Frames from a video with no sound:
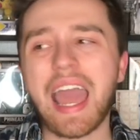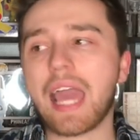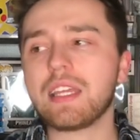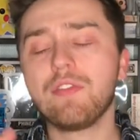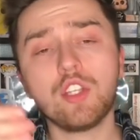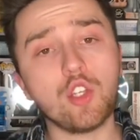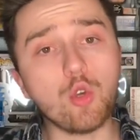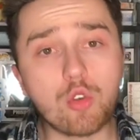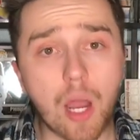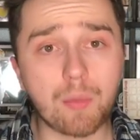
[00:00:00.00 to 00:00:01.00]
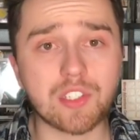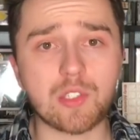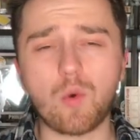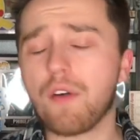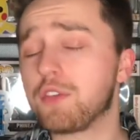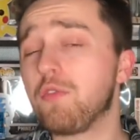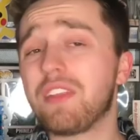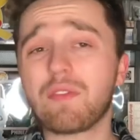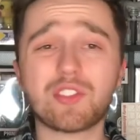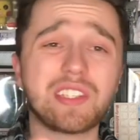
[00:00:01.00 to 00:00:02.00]
And even newcomers as well. If you've
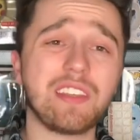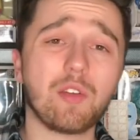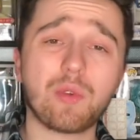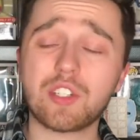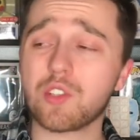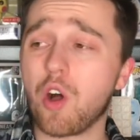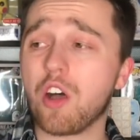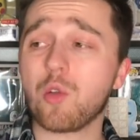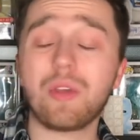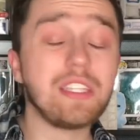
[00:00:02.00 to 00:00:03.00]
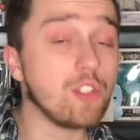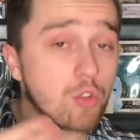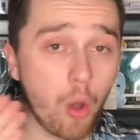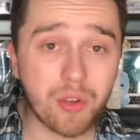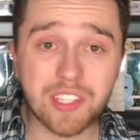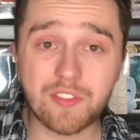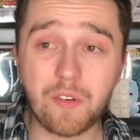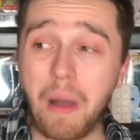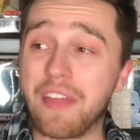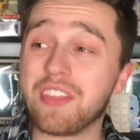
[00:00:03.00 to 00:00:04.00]
never seen the original Halloween, you go into this
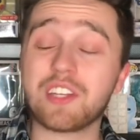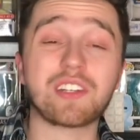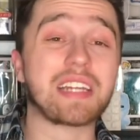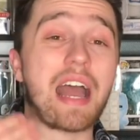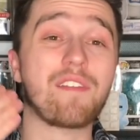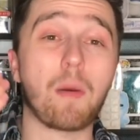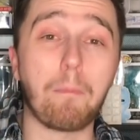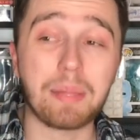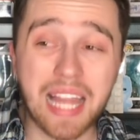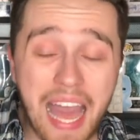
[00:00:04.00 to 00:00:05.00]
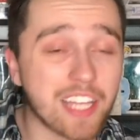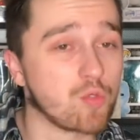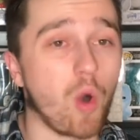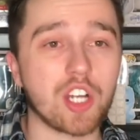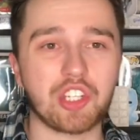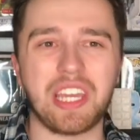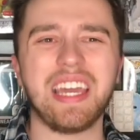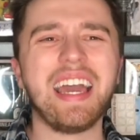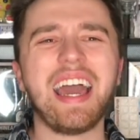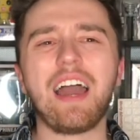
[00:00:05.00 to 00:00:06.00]
film, I think you're gonna have a blast watching it.
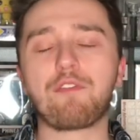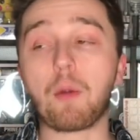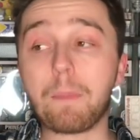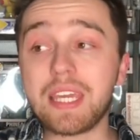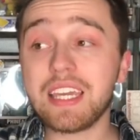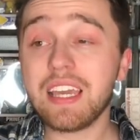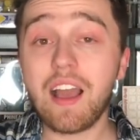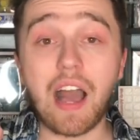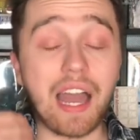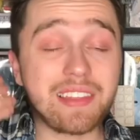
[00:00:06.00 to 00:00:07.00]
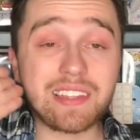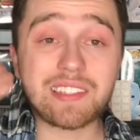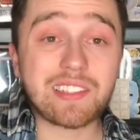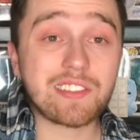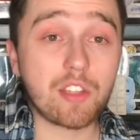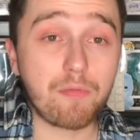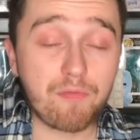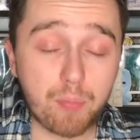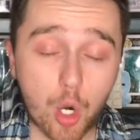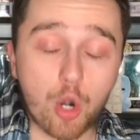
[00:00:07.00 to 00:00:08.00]
For me, I think this is the
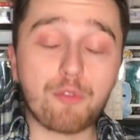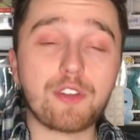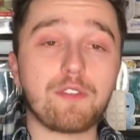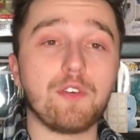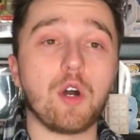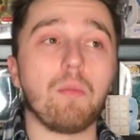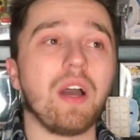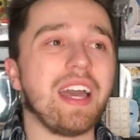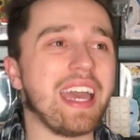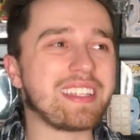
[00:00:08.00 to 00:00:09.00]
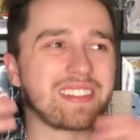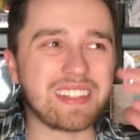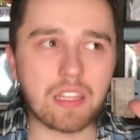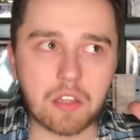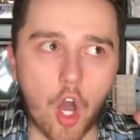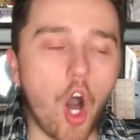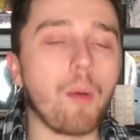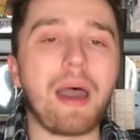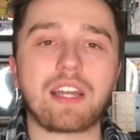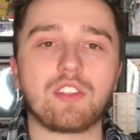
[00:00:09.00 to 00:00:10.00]
perfect film. It's the
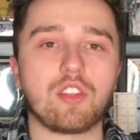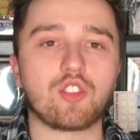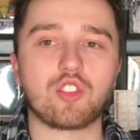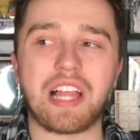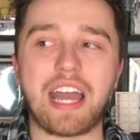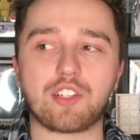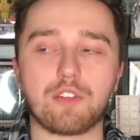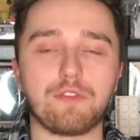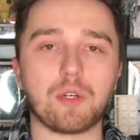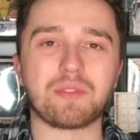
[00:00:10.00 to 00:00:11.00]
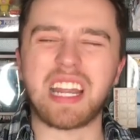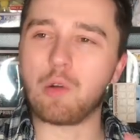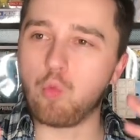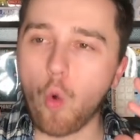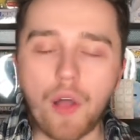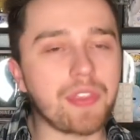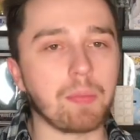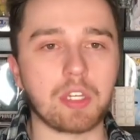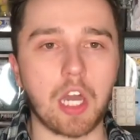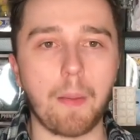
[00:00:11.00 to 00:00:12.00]
callback to slasher films, and I want
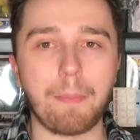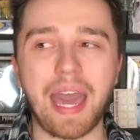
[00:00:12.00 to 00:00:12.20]
them to come